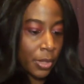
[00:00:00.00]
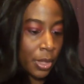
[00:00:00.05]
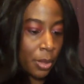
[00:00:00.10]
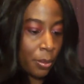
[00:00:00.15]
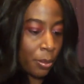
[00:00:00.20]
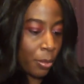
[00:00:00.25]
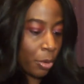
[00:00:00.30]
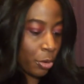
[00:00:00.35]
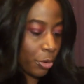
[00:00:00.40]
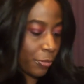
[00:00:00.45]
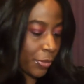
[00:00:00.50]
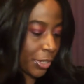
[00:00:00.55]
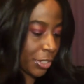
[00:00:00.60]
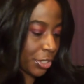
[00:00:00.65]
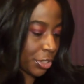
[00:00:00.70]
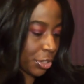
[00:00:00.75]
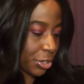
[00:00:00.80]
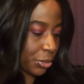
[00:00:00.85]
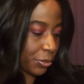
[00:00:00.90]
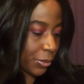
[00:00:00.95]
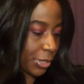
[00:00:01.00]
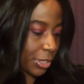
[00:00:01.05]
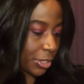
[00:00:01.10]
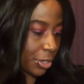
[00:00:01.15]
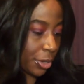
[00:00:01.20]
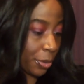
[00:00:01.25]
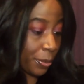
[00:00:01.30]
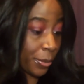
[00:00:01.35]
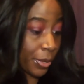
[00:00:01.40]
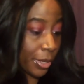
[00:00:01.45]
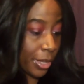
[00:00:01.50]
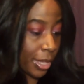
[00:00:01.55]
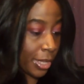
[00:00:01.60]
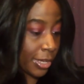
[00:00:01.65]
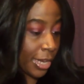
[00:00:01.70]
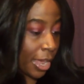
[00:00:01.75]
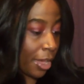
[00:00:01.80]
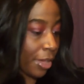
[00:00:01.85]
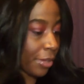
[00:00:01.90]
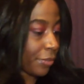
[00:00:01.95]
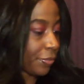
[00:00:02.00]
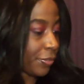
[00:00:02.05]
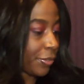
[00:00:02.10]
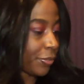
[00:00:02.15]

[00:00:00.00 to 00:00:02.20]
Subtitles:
motivation to read her, but now I have